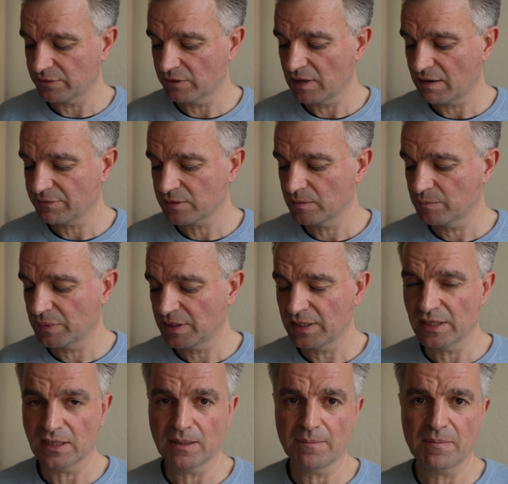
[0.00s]
You have to
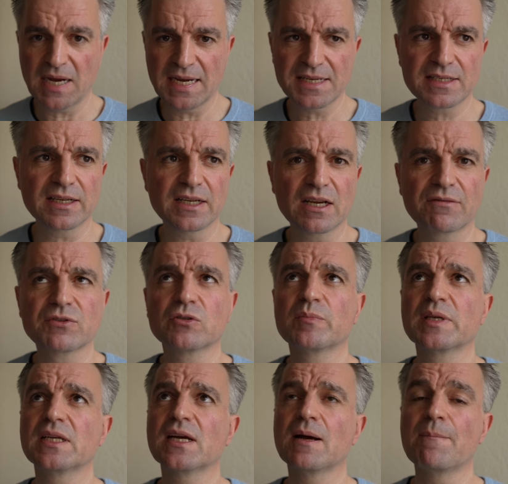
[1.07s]
be a Meister, you have to
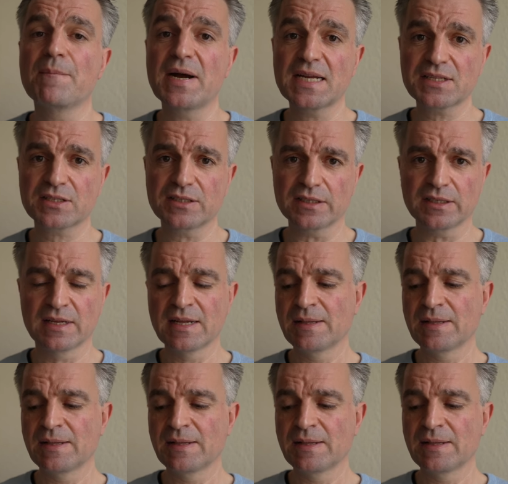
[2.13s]
be a master.